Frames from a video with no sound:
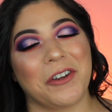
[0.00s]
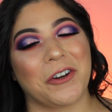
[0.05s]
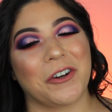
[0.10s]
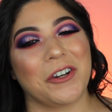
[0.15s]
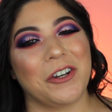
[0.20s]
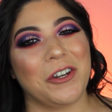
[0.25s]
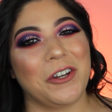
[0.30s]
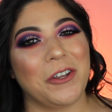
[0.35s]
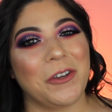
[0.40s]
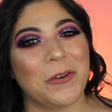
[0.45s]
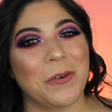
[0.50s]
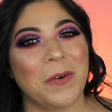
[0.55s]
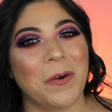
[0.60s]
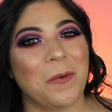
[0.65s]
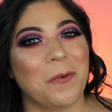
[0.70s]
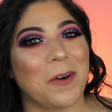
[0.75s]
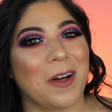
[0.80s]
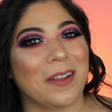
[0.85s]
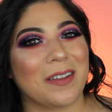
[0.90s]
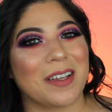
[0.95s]
you're new,
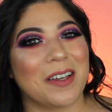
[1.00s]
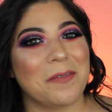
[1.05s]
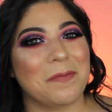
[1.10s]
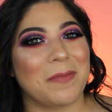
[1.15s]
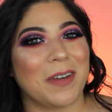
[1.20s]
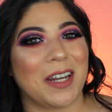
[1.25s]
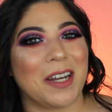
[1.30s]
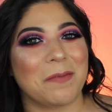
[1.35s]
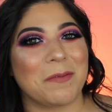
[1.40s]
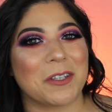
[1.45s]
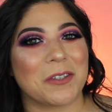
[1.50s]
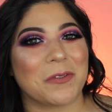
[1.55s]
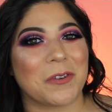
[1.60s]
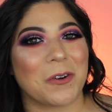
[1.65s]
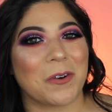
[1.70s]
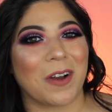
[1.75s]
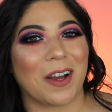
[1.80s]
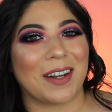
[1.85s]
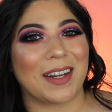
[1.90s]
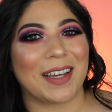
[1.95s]
welcome. My name is
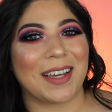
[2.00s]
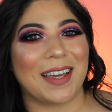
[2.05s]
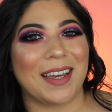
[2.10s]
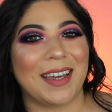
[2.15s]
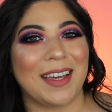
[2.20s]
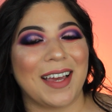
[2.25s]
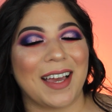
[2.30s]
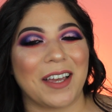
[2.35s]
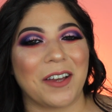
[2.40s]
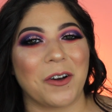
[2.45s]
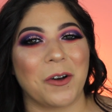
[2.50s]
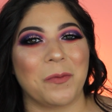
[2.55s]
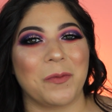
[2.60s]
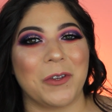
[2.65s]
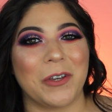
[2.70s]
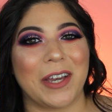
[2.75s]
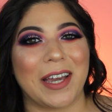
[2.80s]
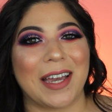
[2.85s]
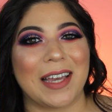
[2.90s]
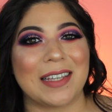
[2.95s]
Veronica. I hope
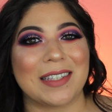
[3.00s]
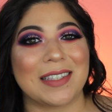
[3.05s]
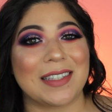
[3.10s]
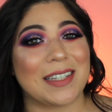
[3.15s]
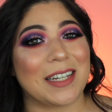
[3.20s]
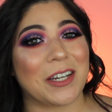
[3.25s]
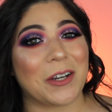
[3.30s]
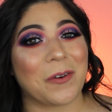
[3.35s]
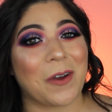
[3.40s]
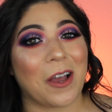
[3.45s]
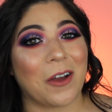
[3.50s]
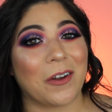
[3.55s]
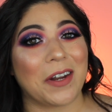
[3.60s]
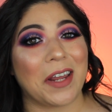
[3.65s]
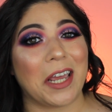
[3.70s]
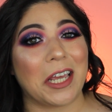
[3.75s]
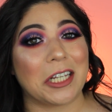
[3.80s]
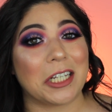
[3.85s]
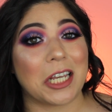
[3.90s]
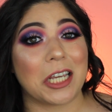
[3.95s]
you guys stick around
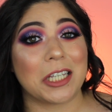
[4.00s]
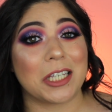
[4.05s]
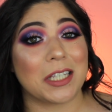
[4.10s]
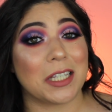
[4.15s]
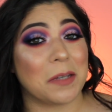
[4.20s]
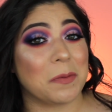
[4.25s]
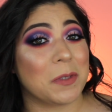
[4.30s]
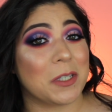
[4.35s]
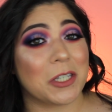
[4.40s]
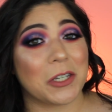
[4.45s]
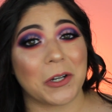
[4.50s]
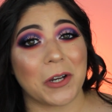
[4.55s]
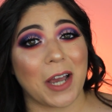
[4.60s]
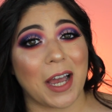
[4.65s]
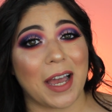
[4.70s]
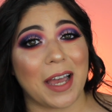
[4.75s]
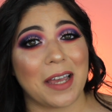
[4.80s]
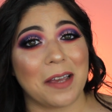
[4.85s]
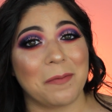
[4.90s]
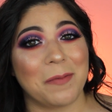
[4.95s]
and
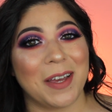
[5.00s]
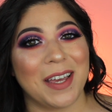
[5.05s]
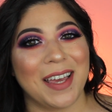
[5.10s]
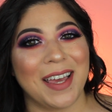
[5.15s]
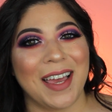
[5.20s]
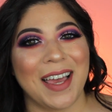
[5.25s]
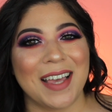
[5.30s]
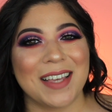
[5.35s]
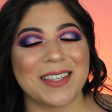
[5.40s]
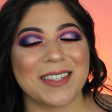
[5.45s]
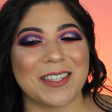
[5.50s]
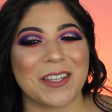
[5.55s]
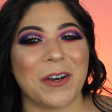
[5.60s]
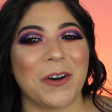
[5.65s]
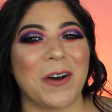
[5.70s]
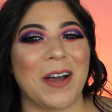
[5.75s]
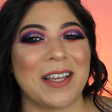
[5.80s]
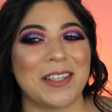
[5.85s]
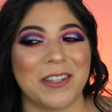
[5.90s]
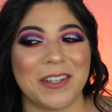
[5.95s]
subscribe.
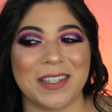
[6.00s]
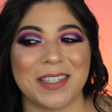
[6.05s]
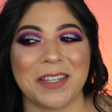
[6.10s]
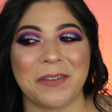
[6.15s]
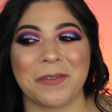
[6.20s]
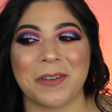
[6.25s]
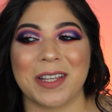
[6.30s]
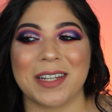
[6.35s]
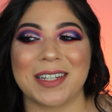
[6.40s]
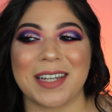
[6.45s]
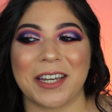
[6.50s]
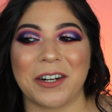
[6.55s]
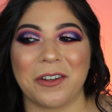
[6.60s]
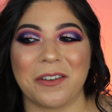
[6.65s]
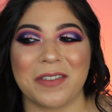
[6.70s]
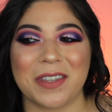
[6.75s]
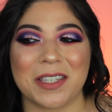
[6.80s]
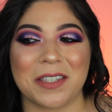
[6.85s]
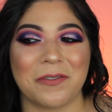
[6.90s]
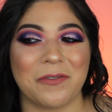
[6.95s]
So as you can see from the title
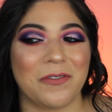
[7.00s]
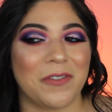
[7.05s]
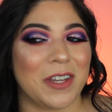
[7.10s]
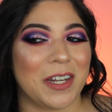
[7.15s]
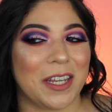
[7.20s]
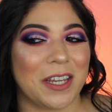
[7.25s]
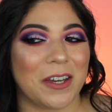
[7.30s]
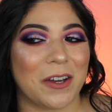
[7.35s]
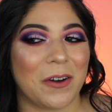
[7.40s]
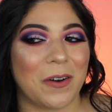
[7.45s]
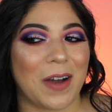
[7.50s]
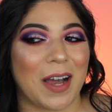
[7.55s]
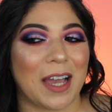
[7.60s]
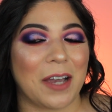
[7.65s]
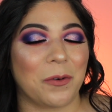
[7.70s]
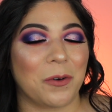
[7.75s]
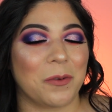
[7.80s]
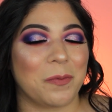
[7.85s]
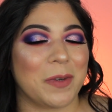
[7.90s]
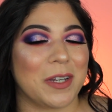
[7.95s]
of this video,
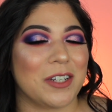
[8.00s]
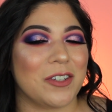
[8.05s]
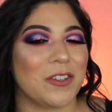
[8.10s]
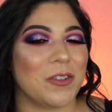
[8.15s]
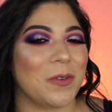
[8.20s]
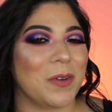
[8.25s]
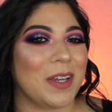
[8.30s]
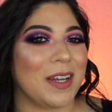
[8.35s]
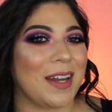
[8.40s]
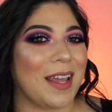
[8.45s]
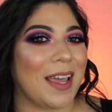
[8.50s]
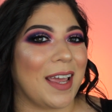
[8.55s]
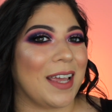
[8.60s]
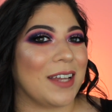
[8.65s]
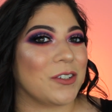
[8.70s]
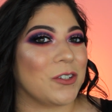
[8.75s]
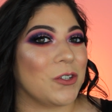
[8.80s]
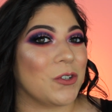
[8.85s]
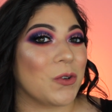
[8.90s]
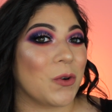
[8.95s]
I will be doing a
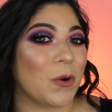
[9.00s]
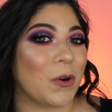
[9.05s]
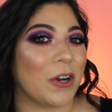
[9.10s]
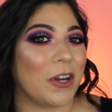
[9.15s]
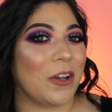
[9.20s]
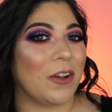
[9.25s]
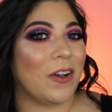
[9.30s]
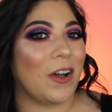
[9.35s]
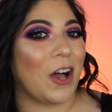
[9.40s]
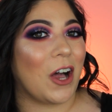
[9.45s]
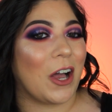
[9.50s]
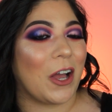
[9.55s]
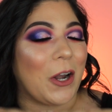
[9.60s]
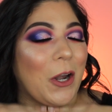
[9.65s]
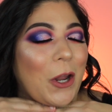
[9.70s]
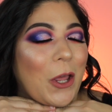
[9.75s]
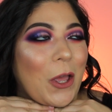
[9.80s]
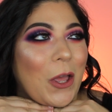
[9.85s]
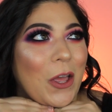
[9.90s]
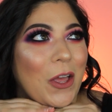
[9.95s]
tutorial
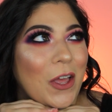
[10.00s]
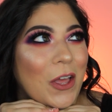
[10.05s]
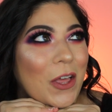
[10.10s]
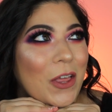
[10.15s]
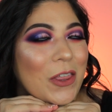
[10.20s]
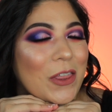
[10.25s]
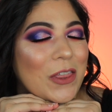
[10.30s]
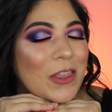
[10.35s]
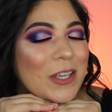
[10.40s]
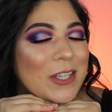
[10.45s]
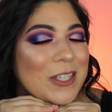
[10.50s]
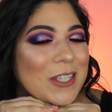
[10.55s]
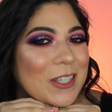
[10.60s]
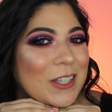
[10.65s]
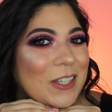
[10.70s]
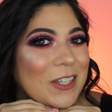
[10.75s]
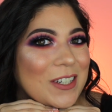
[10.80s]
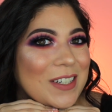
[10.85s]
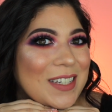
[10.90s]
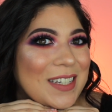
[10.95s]
on this
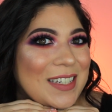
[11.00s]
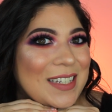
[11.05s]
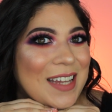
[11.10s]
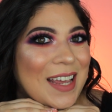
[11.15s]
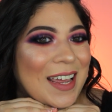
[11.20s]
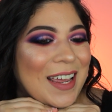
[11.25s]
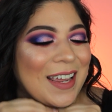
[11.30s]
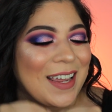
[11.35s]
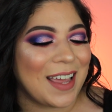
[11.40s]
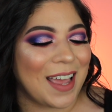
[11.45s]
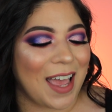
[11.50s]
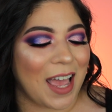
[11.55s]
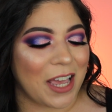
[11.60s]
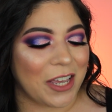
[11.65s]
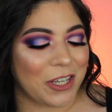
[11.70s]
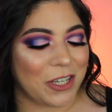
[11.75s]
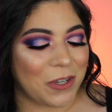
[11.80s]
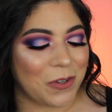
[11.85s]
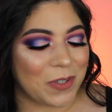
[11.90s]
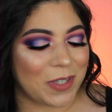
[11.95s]
look today
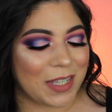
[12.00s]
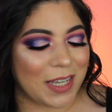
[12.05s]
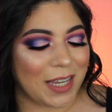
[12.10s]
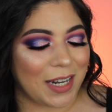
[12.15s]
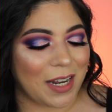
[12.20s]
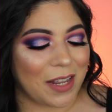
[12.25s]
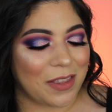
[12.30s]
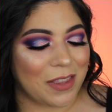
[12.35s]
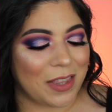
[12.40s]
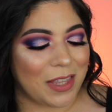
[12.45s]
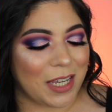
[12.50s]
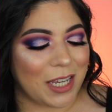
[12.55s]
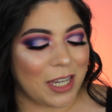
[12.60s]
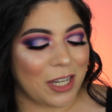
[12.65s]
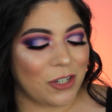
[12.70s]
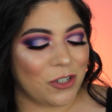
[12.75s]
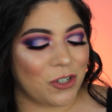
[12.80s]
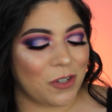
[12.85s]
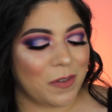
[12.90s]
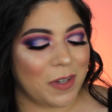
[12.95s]
using the
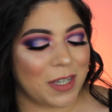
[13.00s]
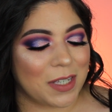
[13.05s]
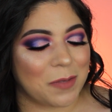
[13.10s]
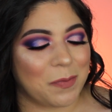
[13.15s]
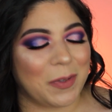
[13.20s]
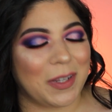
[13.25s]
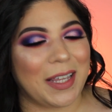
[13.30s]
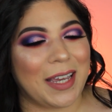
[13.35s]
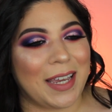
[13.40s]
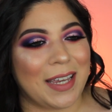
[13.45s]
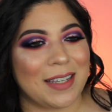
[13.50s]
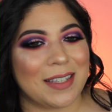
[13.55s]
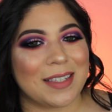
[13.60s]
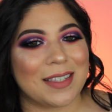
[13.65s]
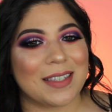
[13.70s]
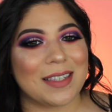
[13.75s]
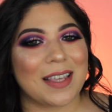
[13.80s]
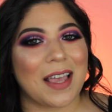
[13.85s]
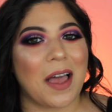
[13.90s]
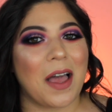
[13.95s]

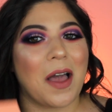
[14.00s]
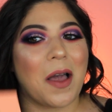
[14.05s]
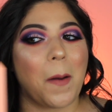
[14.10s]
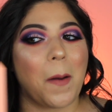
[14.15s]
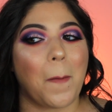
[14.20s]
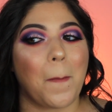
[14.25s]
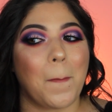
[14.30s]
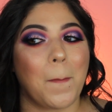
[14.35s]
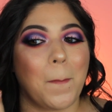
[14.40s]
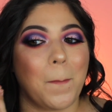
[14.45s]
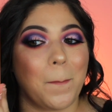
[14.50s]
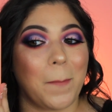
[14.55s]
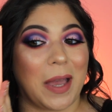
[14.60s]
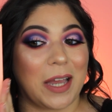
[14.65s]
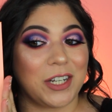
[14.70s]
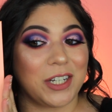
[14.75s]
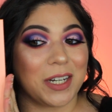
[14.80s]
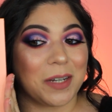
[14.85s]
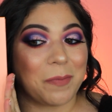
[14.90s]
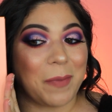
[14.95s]
Juviasplace
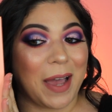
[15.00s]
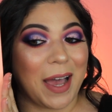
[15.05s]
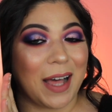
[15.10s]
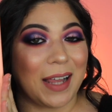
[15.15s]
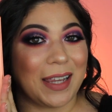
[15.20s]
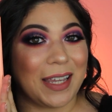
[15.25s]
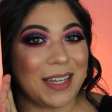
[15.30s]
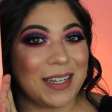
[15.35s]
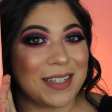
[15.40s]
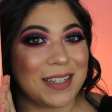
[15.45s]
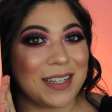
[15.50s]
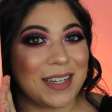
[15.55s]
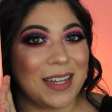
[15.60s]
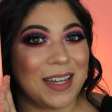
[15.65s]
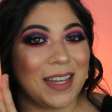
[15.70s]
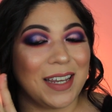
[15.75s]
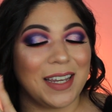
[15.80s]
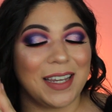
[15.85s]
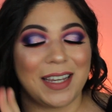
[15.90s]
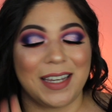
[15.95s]
Magic Palette.
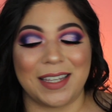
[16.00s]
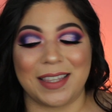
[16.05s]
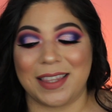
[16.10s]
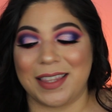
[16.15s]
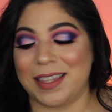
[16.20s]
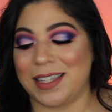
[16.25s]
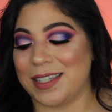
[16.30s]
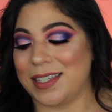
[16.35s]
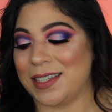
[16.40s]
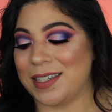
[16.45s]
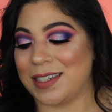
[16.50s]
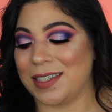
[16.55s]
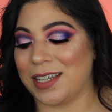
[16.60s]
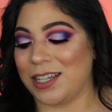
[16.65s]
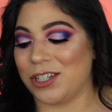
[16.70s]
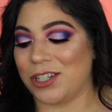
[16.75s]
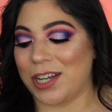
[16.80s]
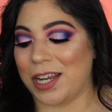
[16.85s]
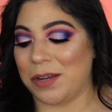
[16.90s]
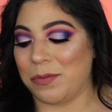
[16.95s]
This is
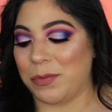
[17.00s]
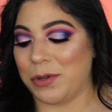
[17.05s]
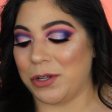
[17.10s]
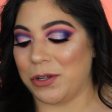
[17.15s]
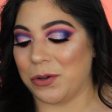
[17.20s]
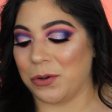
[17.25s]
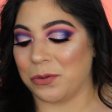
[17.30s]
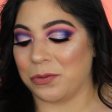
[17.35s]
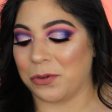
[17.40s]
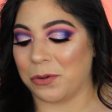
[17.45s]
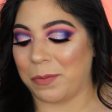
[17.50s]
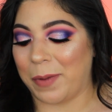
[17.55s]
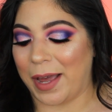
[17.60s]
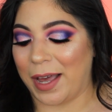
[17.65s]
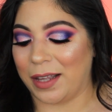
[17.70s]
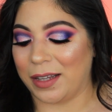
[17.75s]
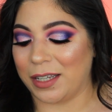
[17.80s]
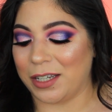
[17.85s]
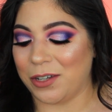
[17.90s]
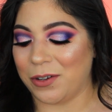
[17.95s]
such a beautiful
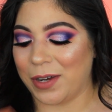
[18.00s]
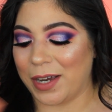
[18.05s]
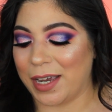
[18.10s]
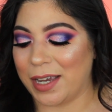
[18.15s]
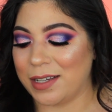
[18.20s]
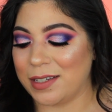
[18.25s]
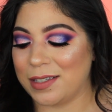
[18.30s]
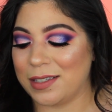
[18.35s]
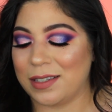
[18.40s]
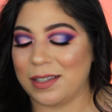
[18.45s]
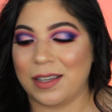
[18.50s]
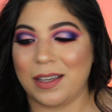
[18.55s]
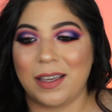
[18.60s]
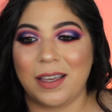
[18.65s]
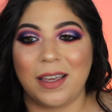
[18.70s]
palette, you guys.